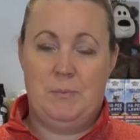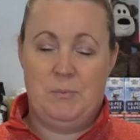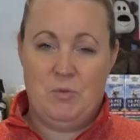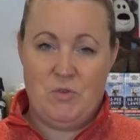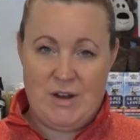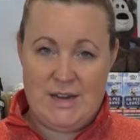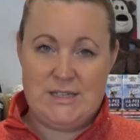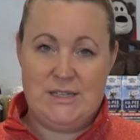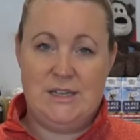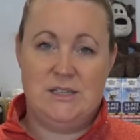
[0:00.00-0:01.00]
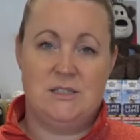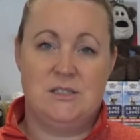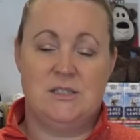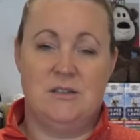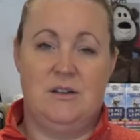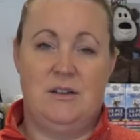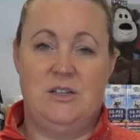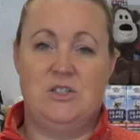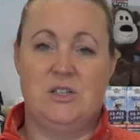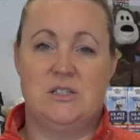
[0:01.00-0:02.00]
grate it slightly
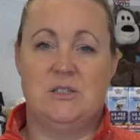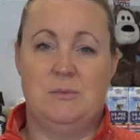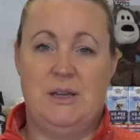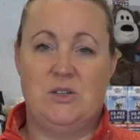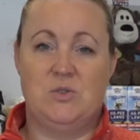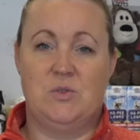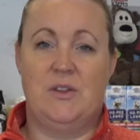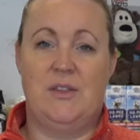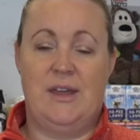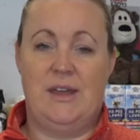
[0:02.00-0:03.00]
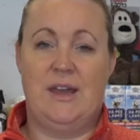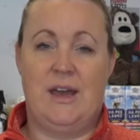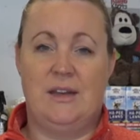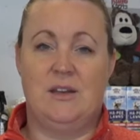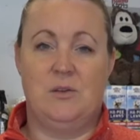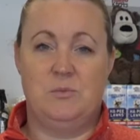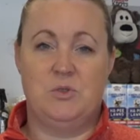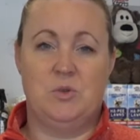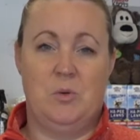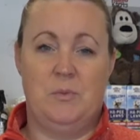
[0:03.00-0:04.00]
just to make sure that they can
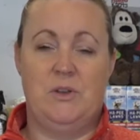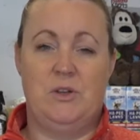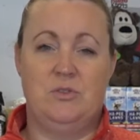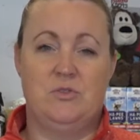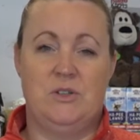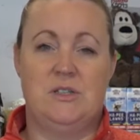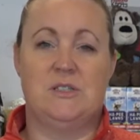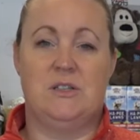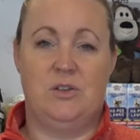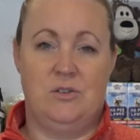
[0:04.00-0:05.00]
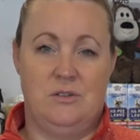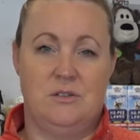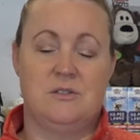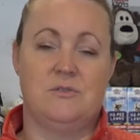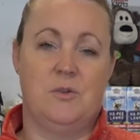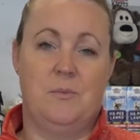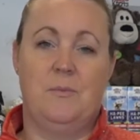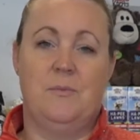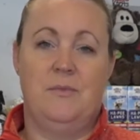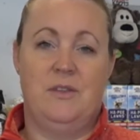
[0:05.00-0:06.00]
absorb the nutrients and the goodness from
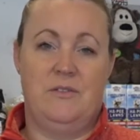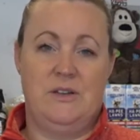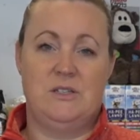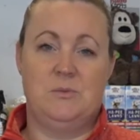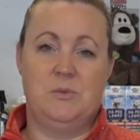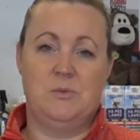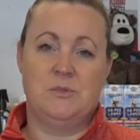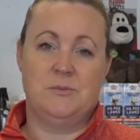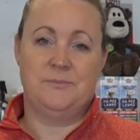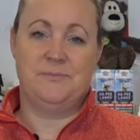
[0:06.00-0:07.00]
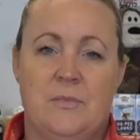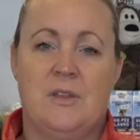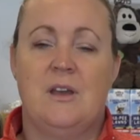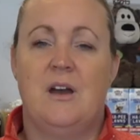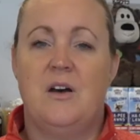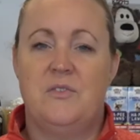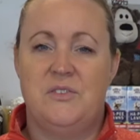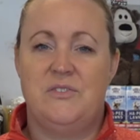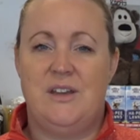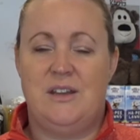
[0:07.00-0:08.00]
the vegetables. After
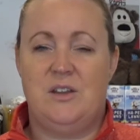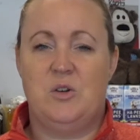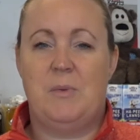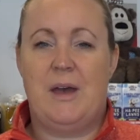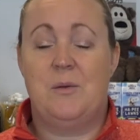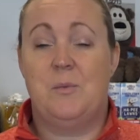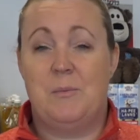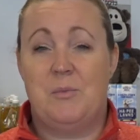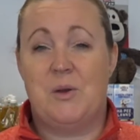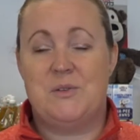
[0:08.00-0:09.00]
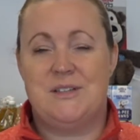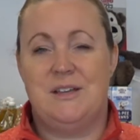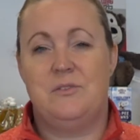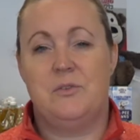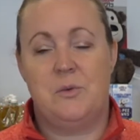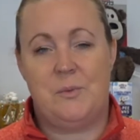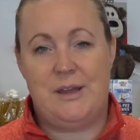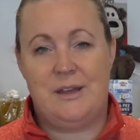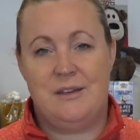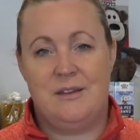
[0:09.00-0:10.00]
feeding your pet one protein for a
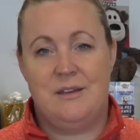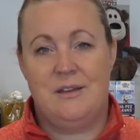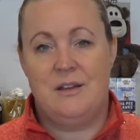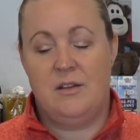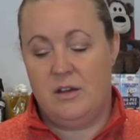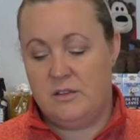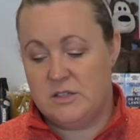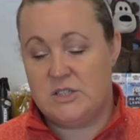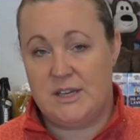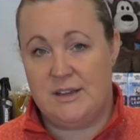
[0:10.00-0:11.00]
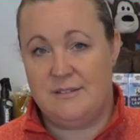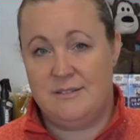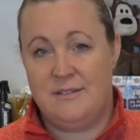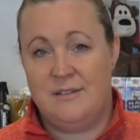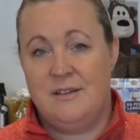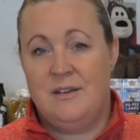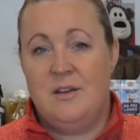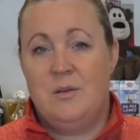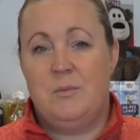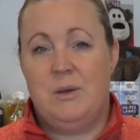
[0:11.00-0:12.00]
week, like the chicken,
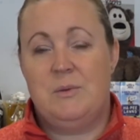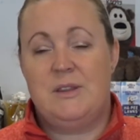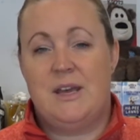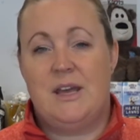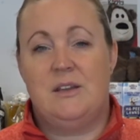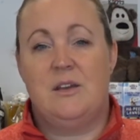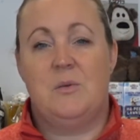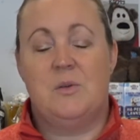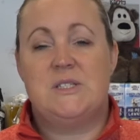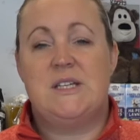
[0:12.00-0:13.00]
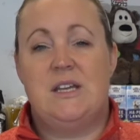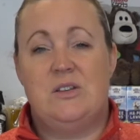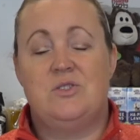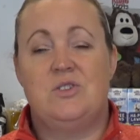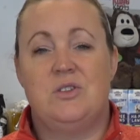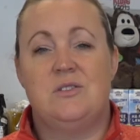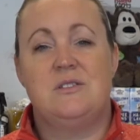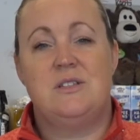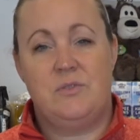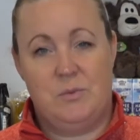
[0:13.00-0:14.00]
we would then go on to introduce
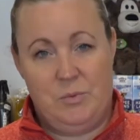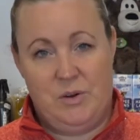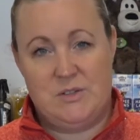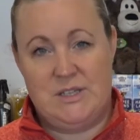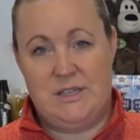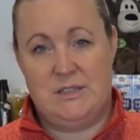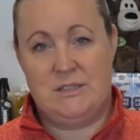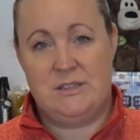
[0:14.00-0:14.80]
different proteins.